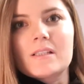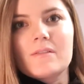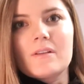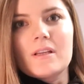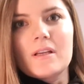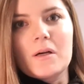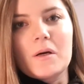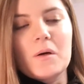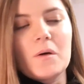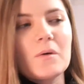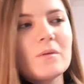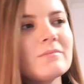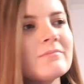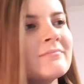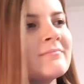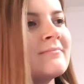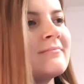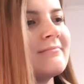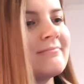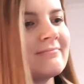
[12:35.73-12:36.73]
video
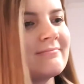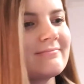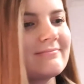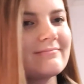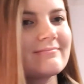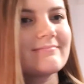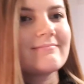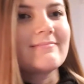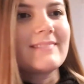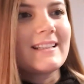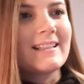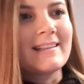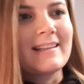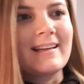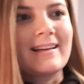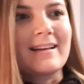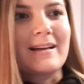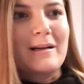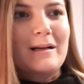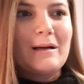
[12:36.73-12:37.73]
in
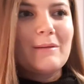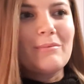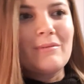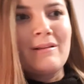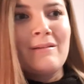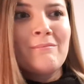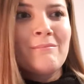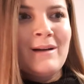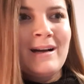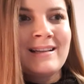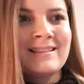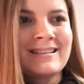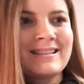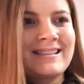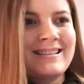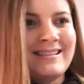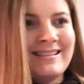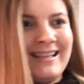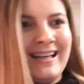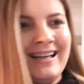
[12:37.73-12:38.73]
like a couple of months.